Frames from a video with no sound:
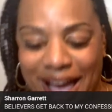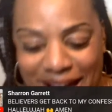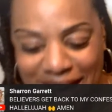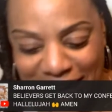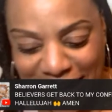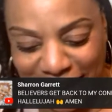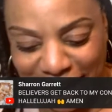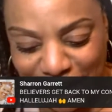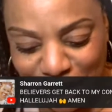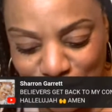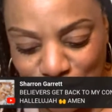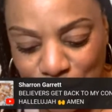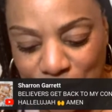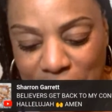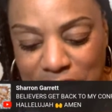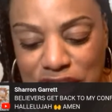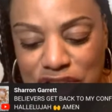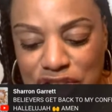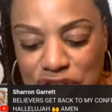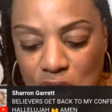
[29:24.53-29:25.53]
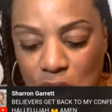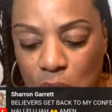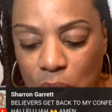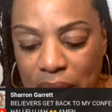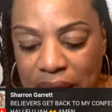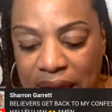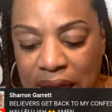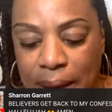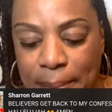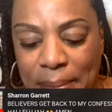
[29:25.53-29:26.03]
Hallelujah.
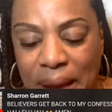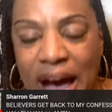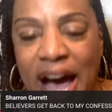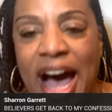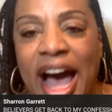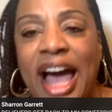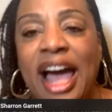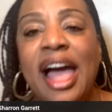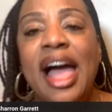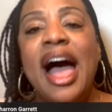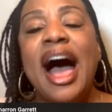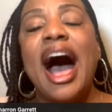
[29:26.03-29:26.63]
So am I.